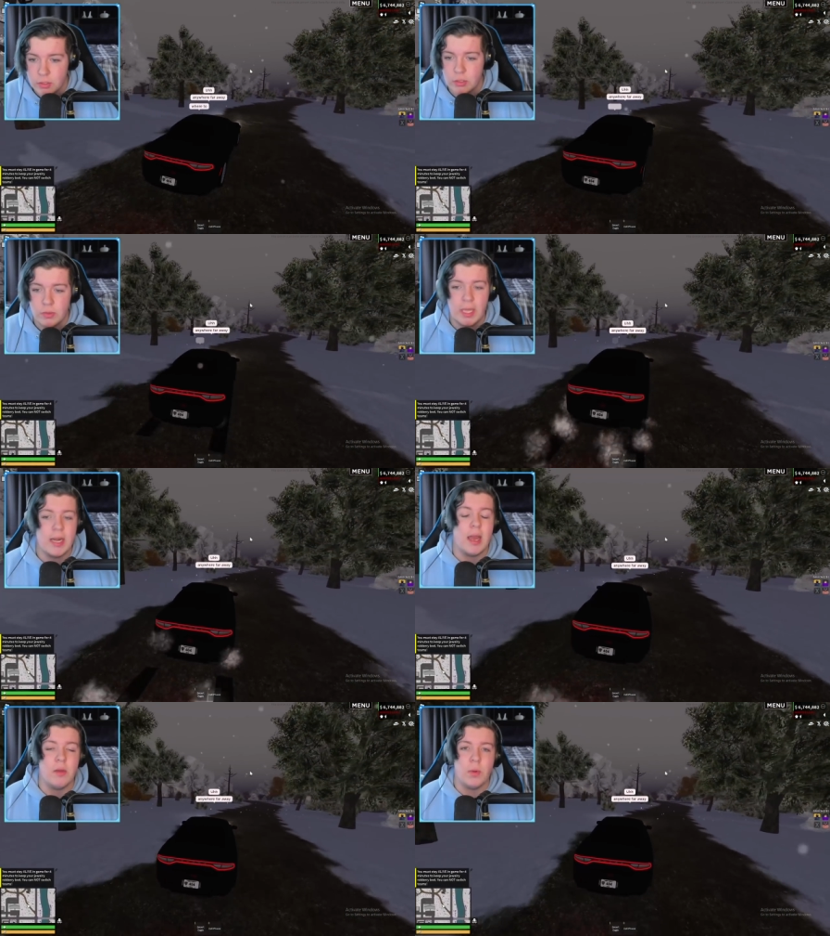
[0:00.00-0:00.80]
So
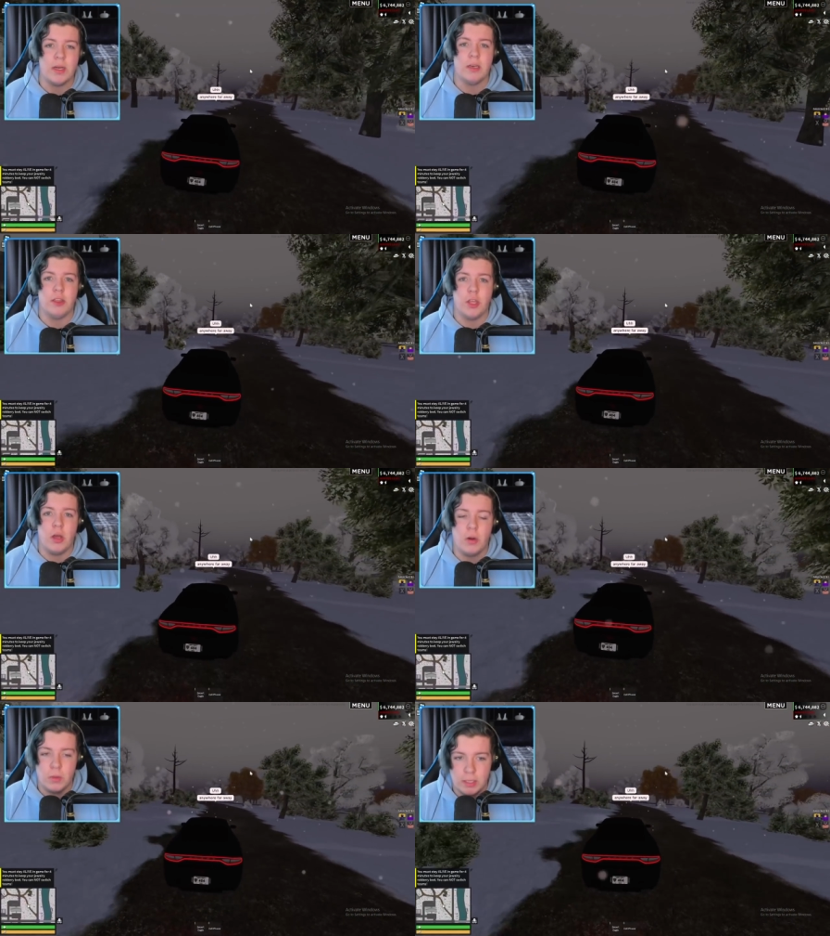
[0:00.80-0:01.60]
then I went and
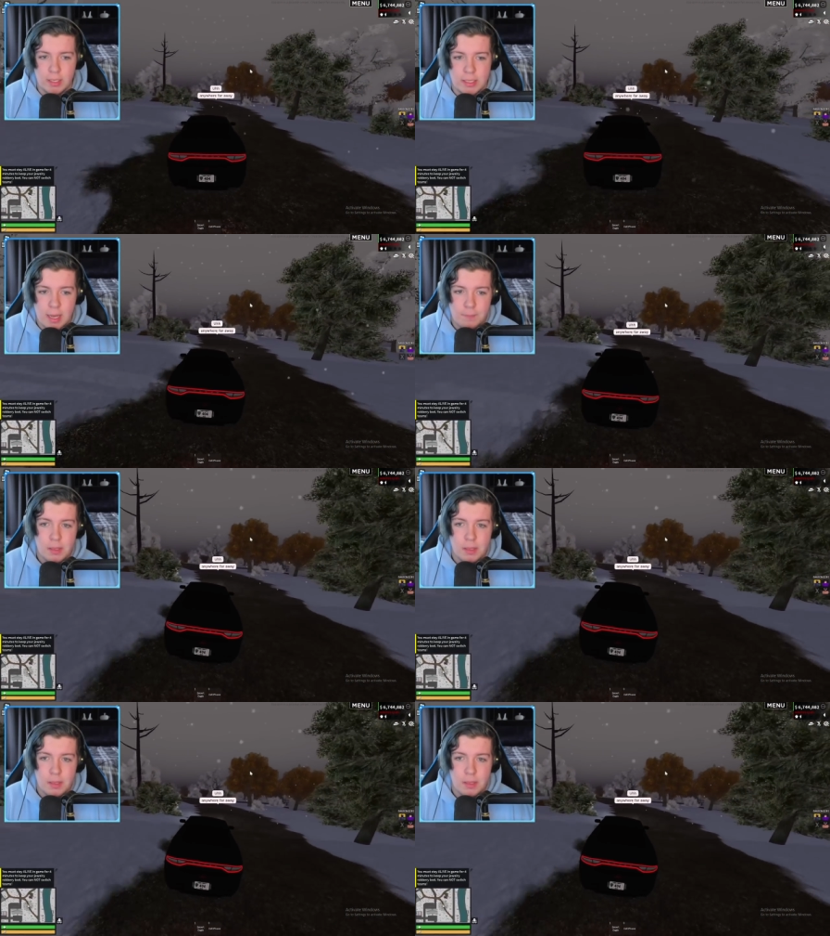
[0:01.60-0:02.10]
thought, okay, yep,